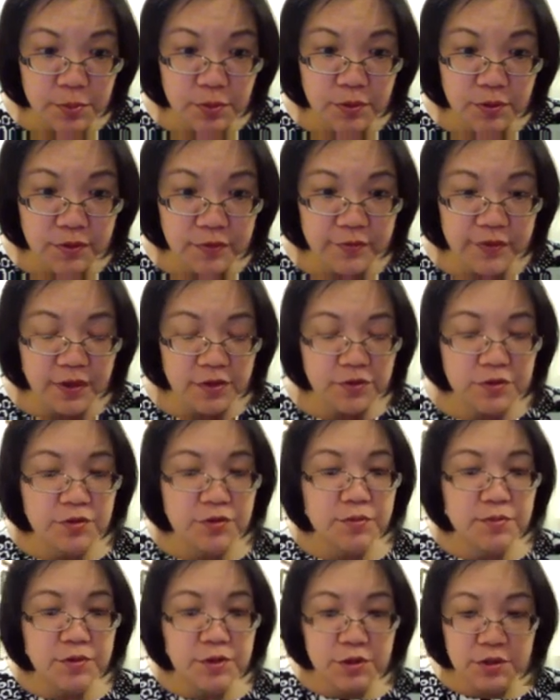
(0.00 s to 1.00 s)
support
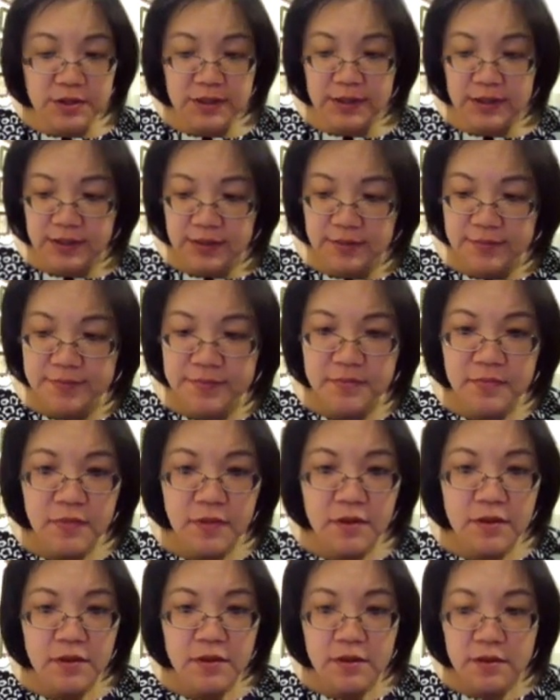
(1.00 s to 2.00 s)
vector machine
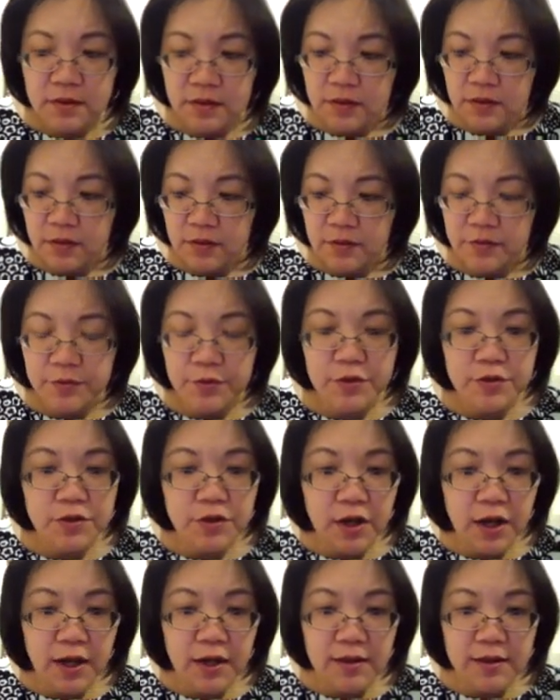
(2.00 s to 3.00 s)
for
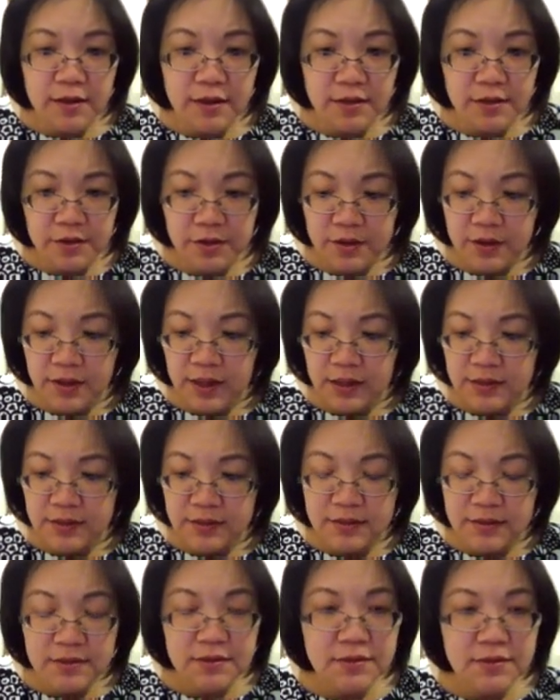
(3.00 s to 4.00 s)
nonlinear
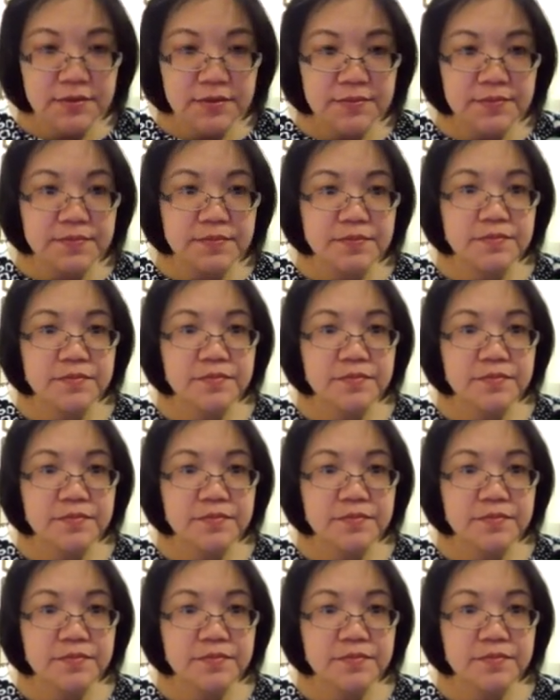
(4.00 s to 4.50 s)
classes.